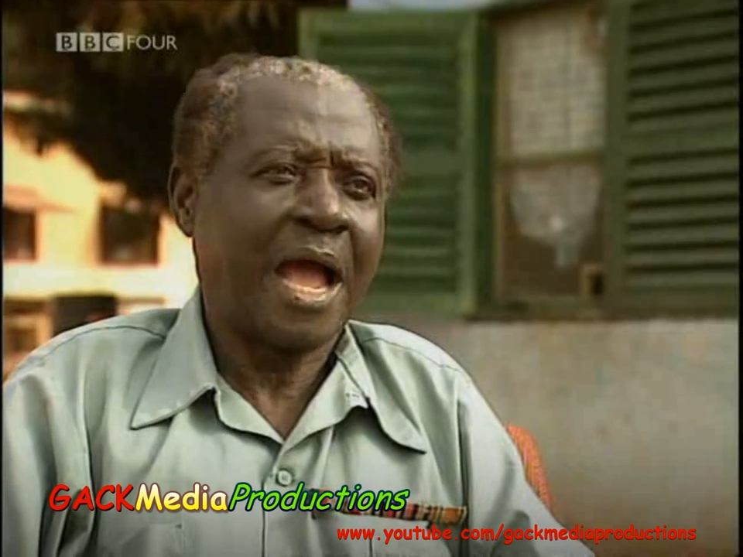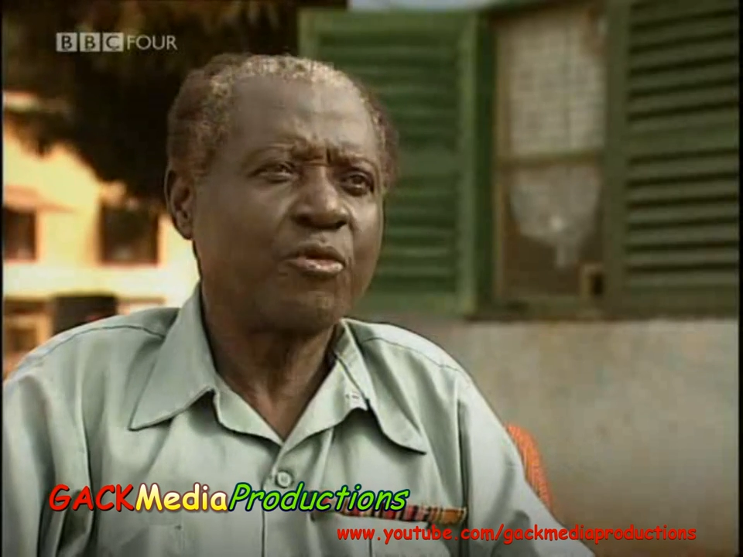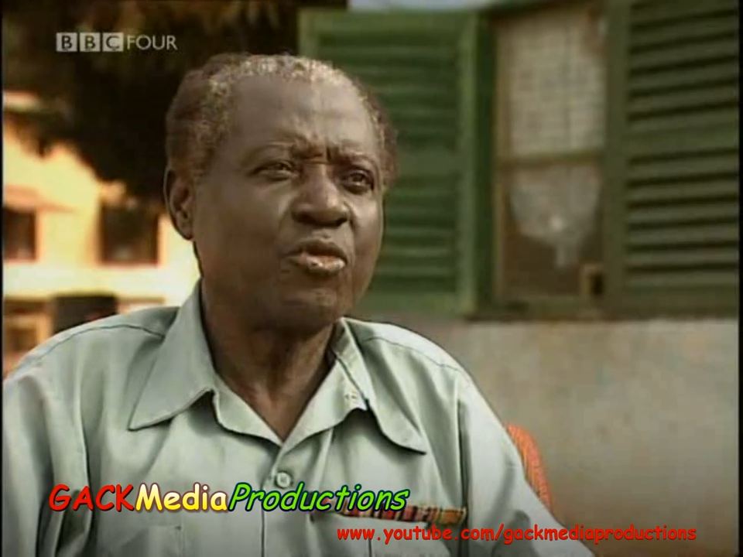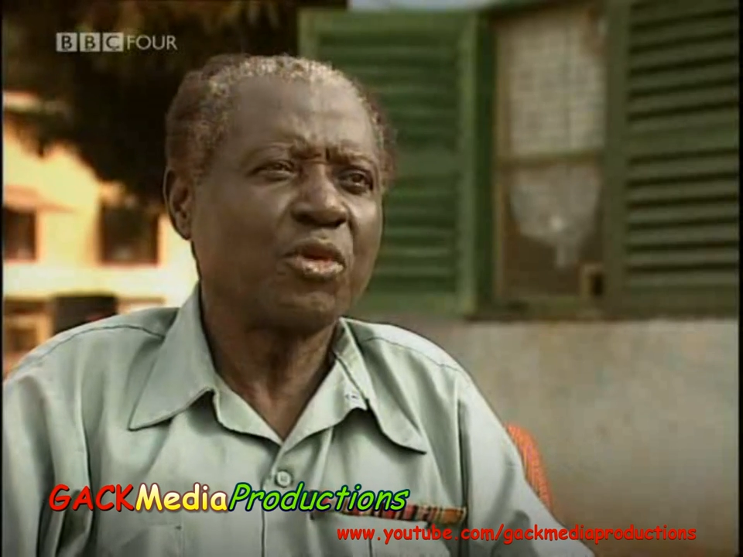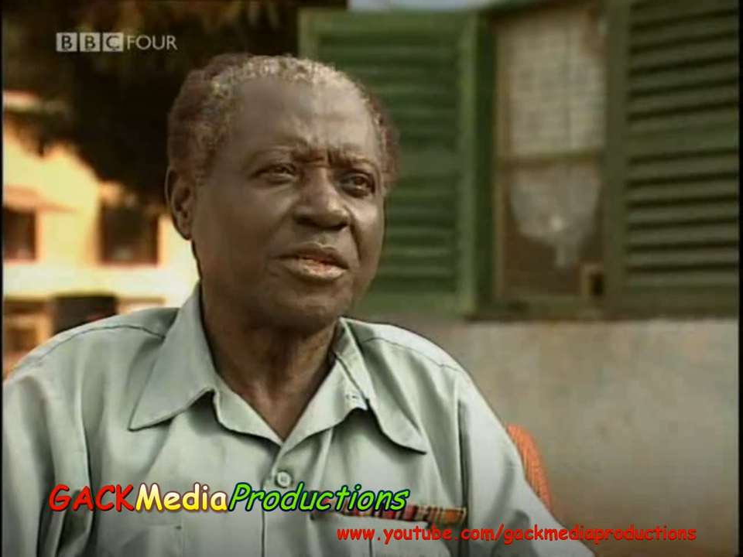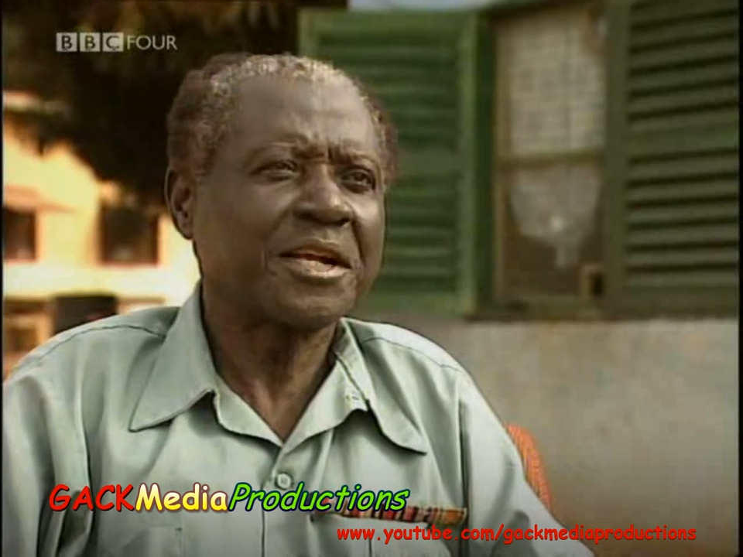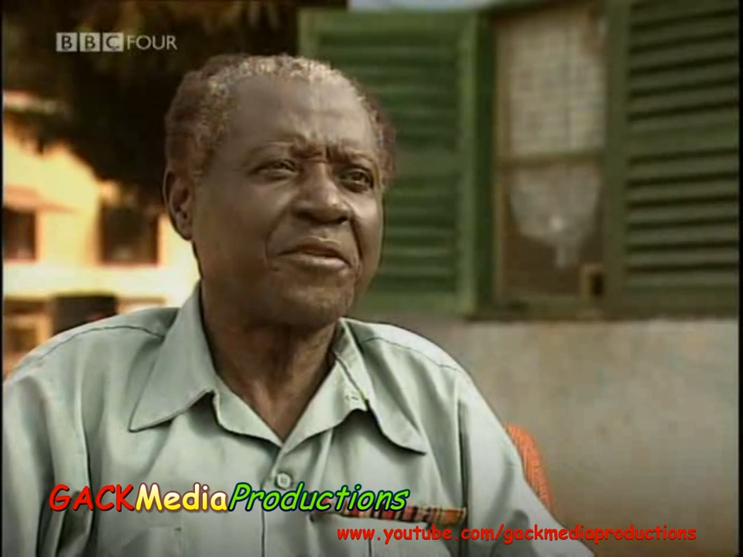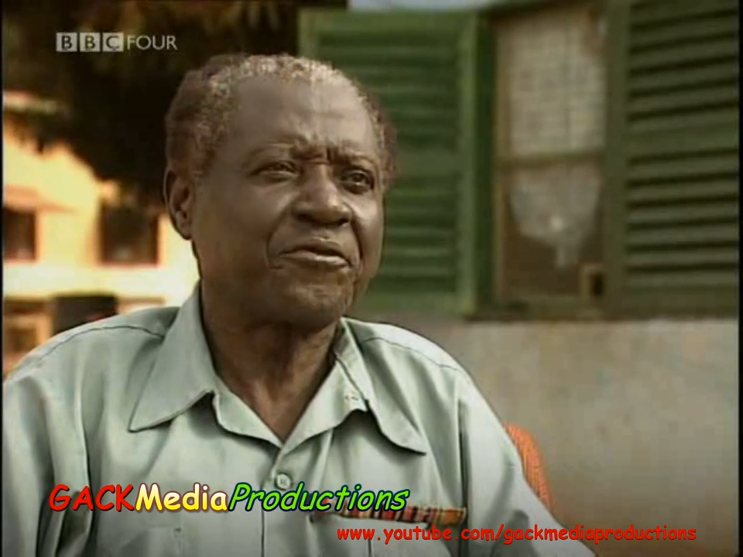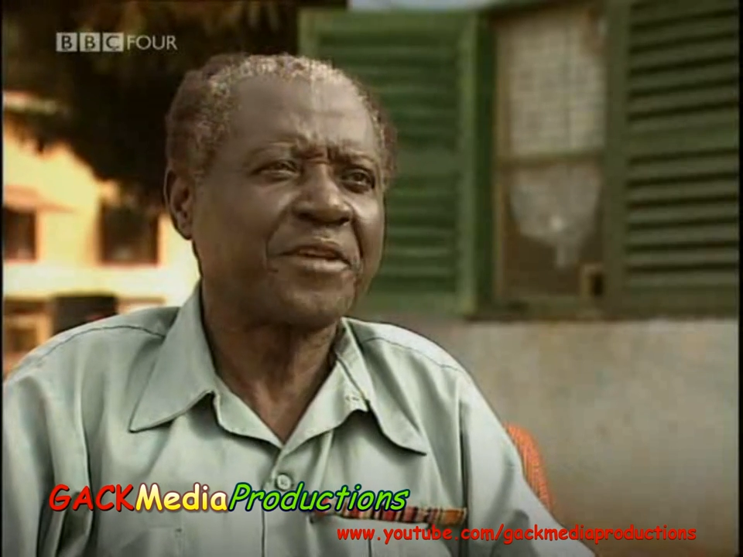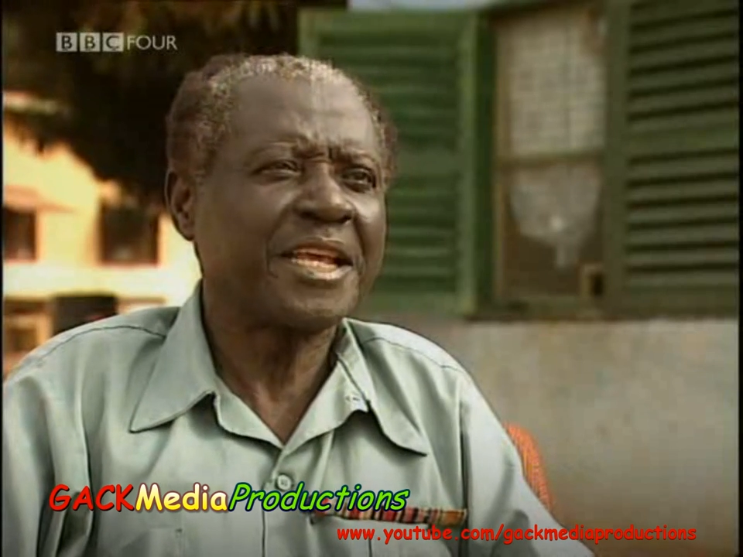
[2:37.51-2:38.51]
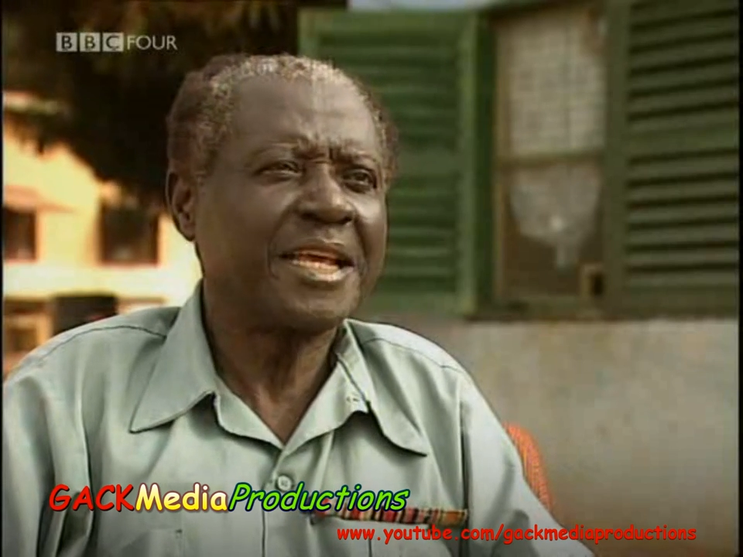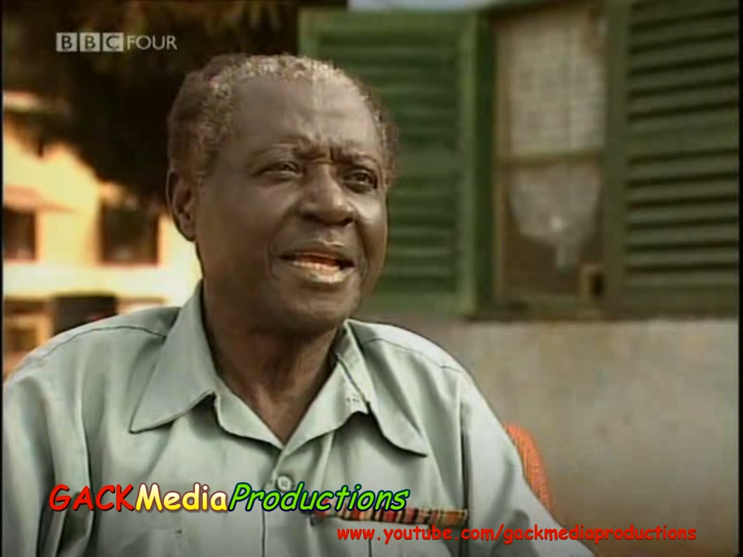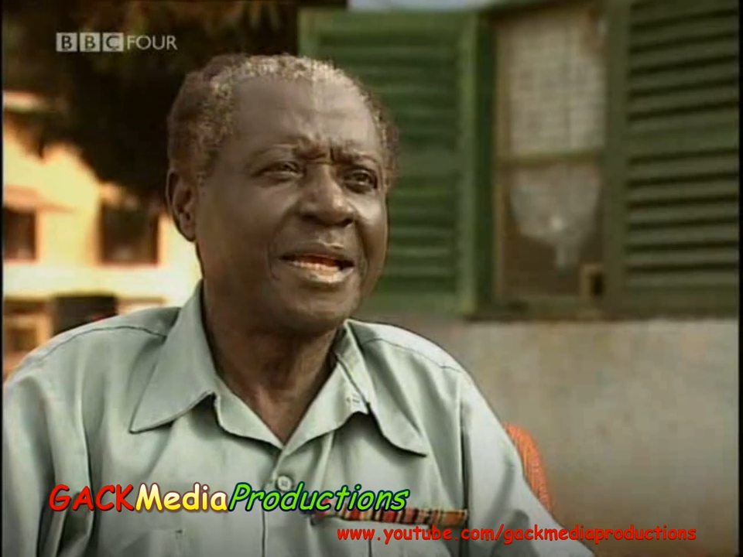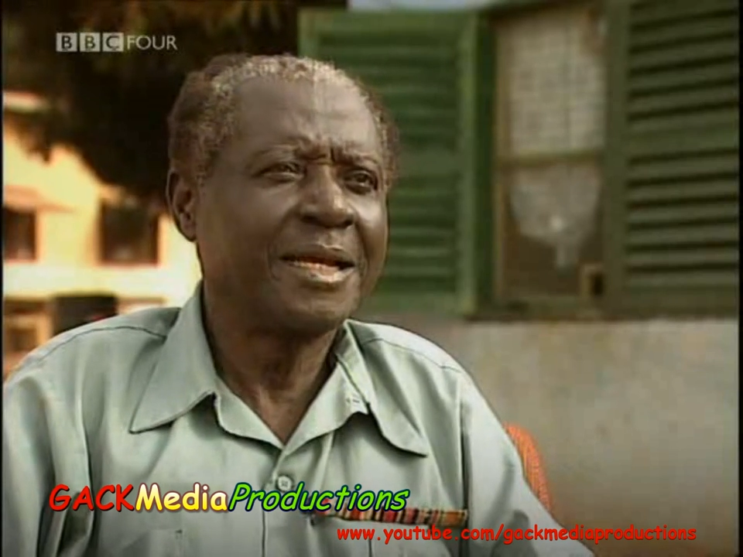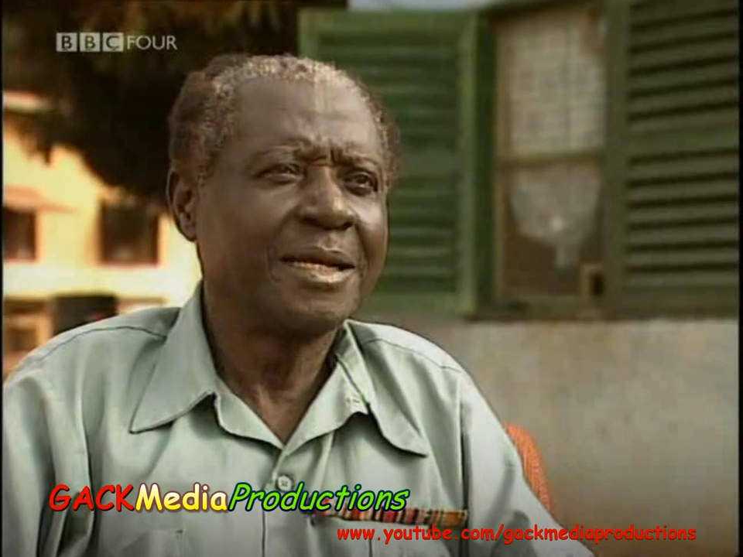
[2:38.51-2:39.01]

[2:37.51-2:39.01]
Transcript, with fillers: Are you yourself free?